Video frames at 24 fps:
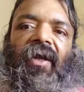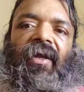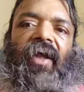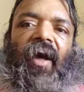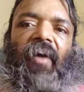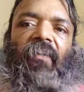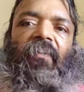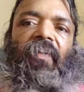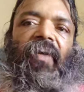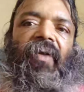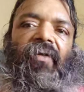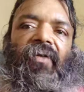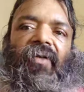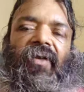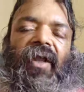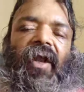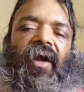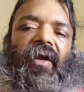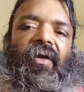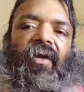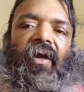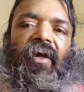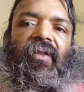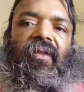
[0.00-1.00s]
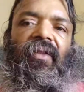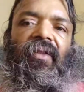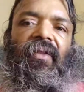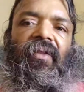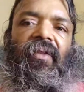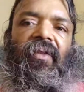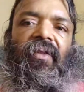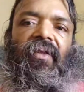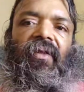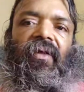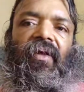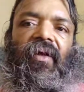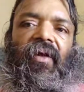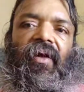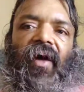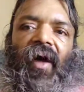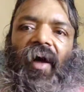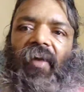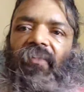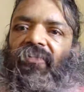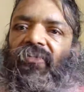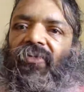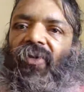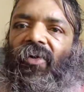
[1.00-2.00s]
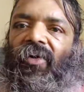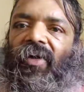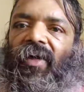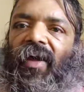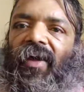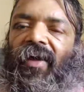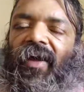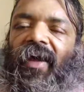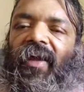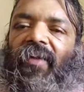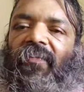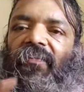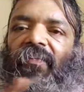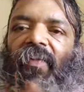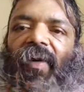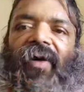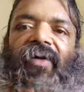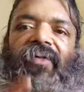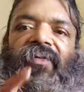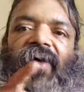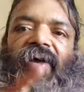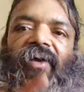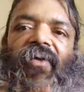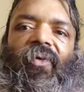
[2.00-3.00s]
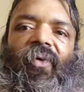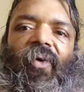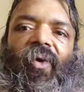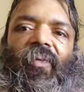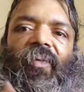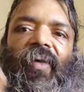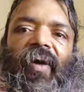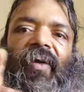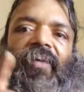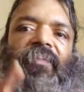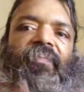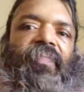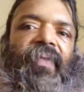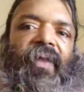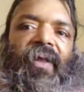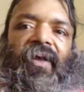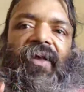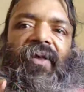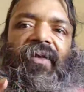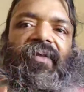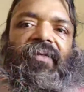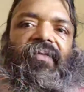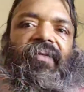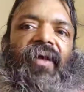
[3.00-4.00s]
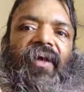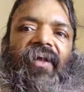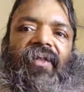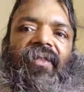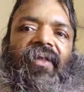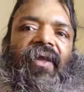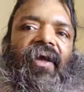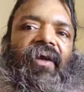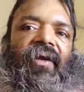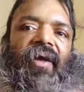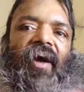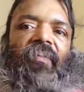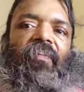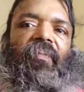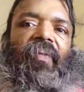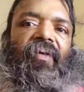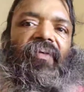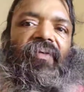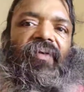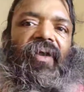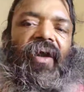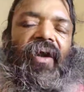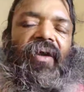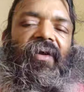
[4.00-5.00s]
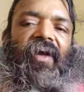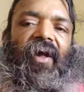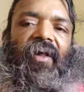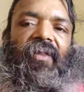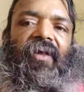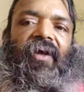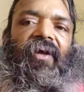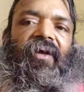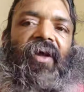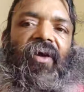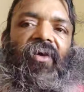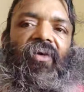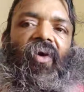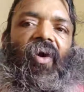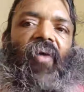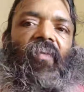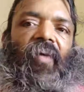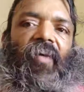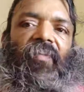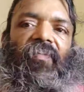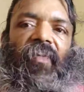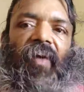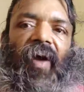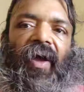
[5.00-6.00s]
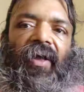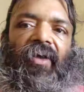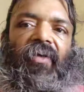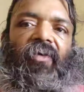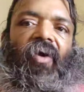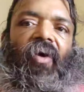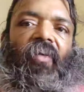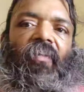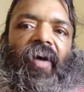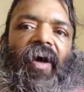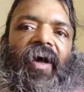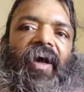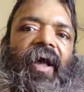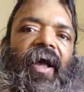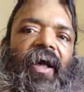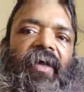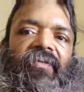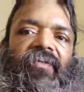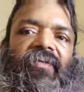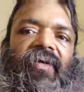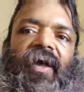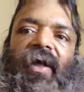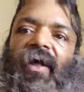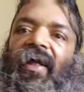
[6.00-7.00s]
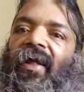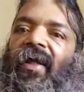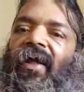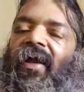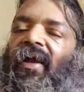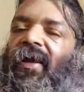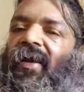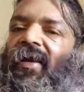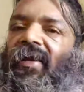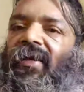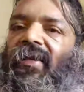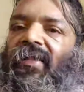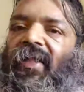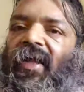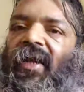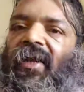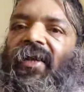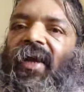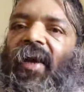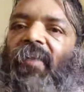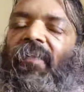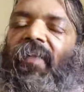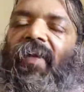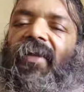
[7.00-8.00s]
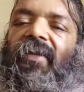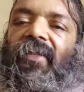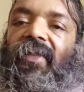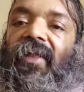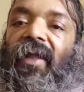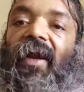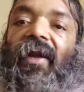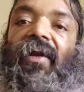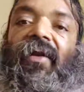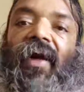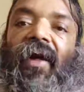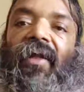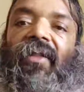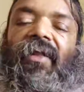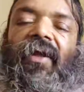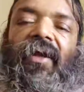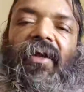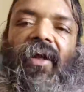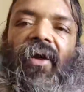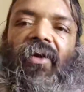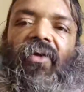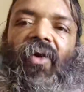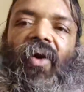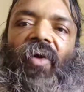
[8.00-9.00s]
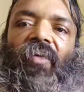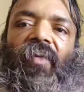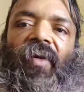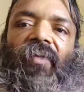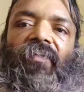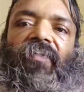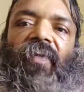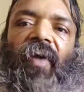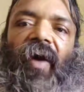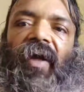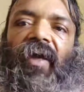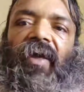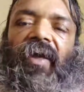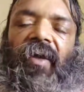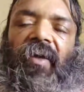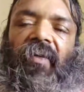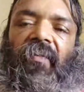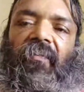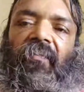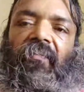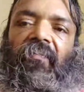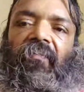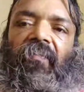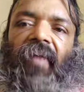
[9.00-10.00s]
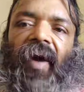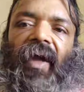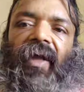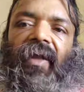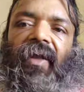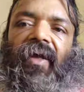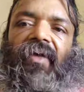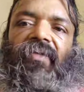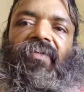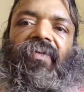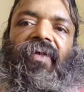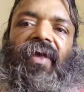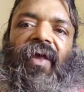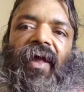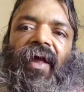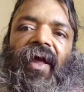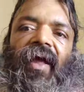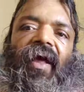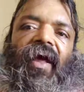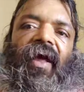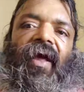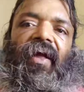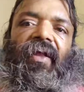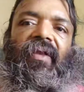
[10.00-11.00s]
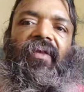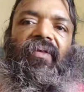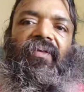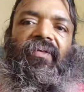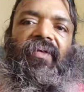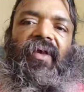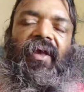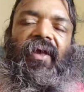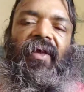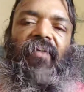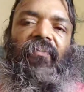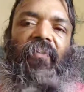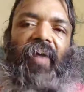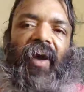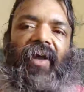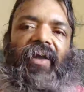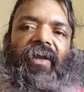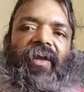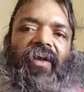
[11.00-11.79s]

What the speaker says: theta plus delta, I'm sorry, again, function over g theta plus delta theta comma phi comma h theta plus delta theta comma phi minus g